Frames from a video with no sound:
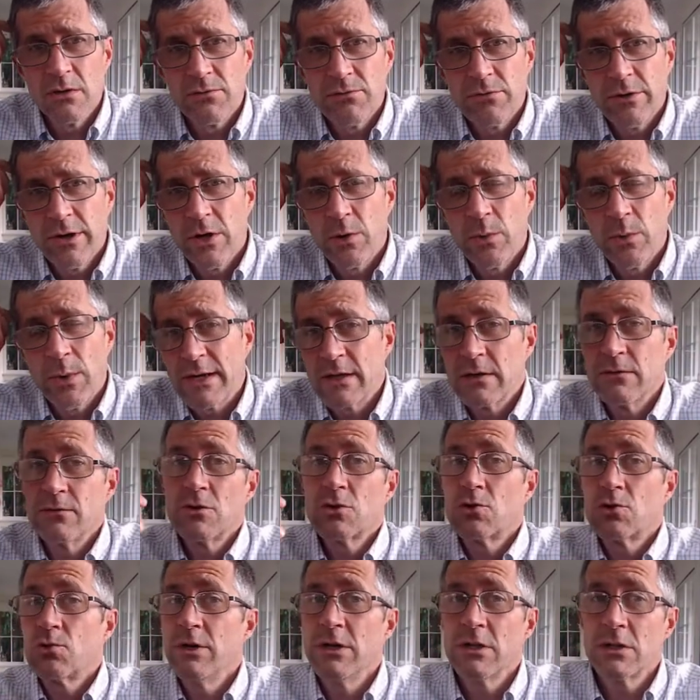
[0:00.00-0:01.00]
radioactive
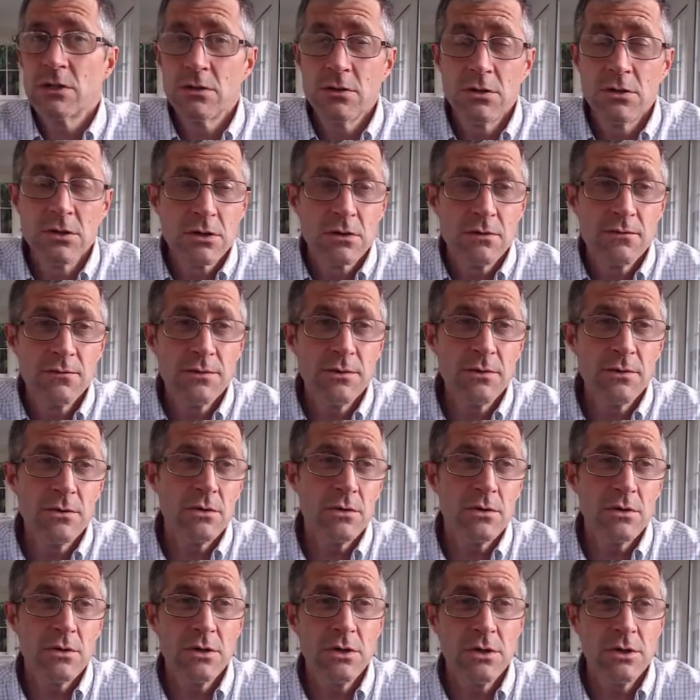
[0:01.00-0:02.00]
tracers if
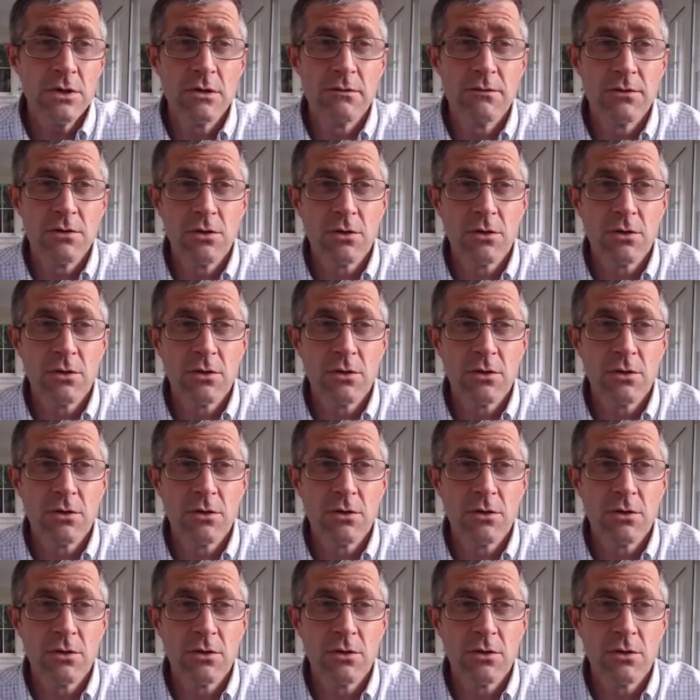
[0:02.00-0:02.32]
you